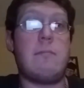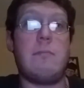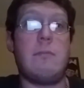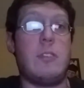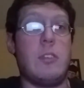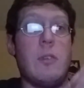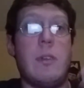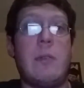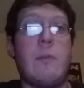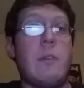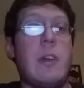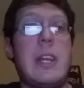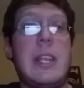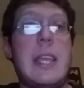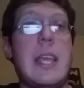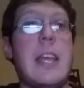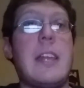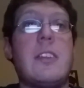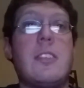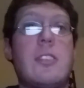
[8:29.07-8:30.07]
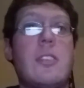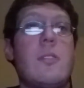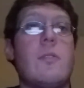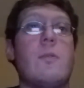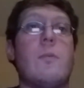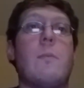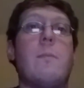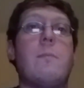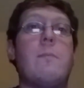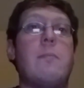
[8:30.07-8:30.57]
doing what he had to
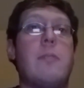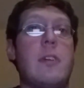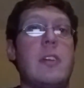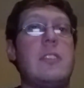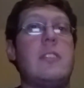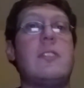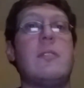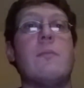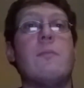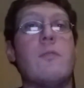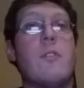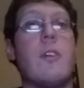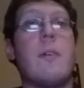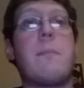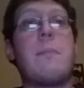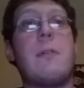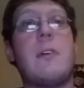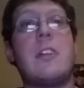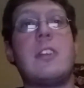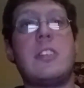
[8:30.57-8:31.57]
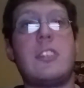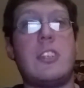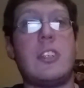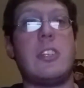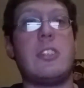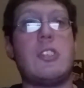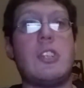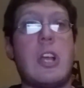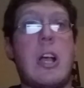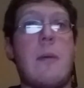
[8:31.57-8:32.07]
do. Put some more punish
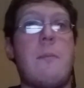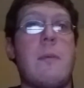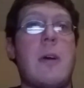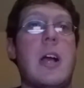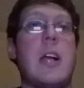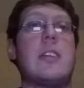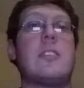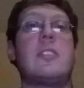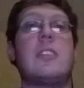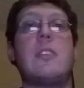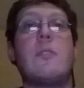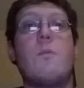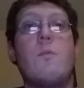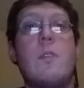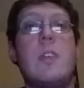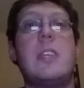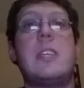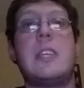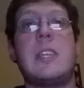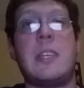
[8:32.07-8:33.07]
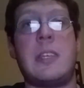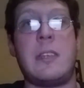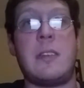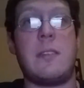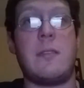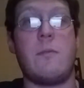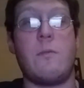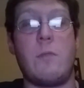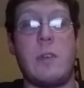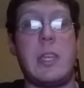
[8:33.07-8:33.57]
on Jon Moxley,
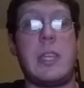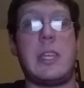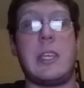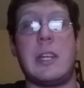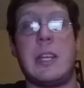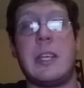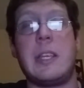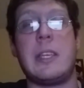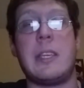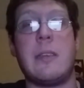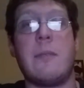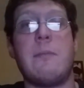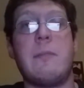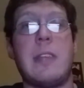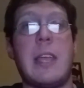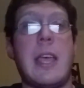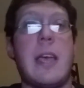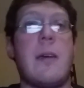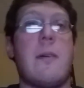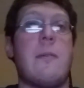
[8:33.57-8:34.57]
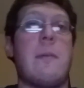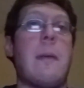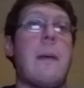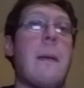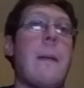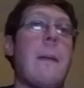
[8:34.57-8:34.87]
weakening him down.